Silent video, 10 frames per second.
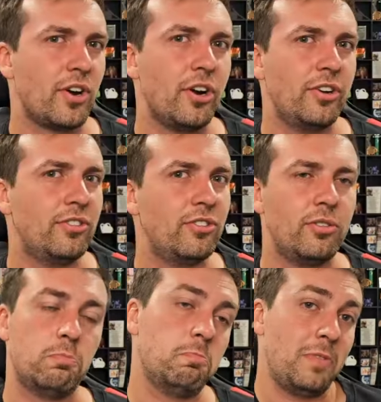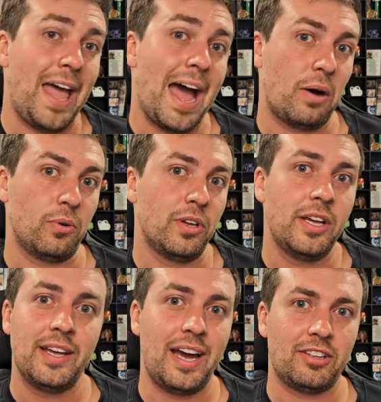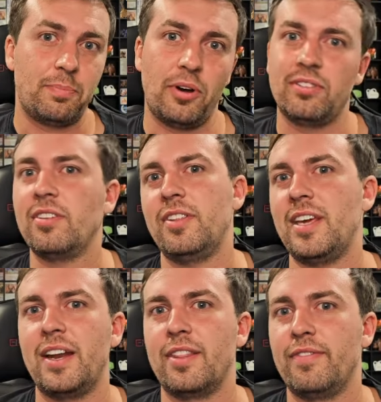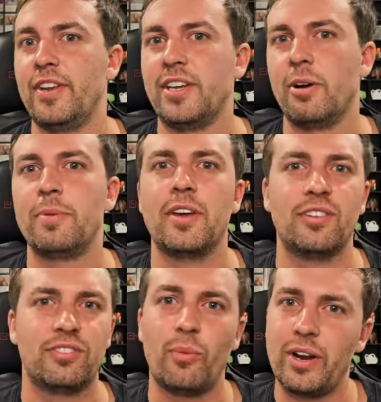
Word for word: cards now, as opposed to the end of the video, because the